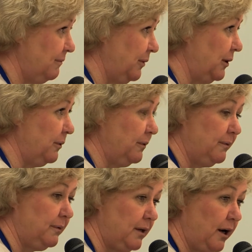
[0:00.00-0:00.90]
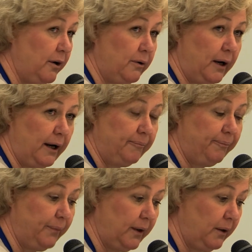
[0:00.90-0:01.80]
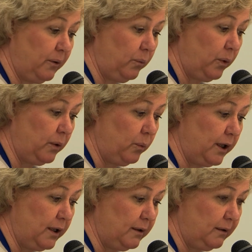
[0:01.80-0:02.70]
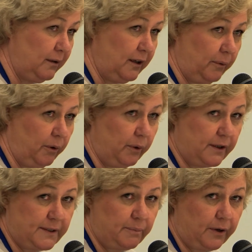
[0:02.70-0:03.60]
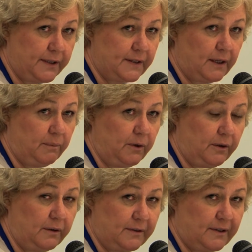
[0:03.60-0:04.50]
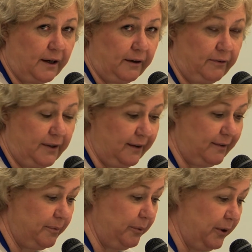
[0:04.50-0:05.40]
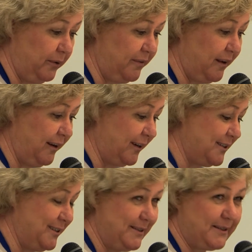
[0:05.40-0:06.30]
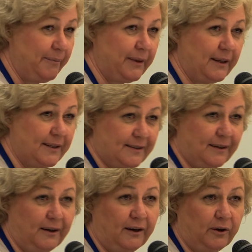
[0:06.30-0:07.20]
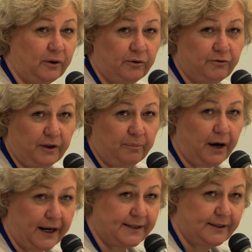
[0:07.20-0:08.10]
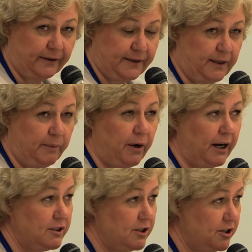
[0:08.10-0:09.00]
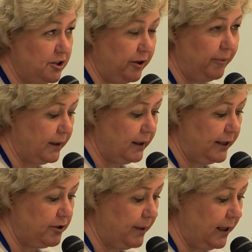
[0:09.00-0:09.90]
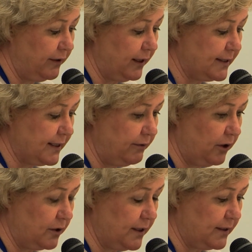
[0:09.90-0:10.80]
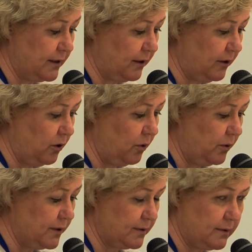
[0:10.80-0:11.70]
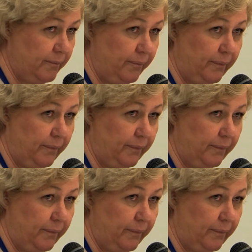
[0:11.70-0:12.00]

we'll all know, we want to suppress the immune side of things, but we'd also like to do something that's good for the brain cells and the brain tissue. Cladribine, I think, is given as a course,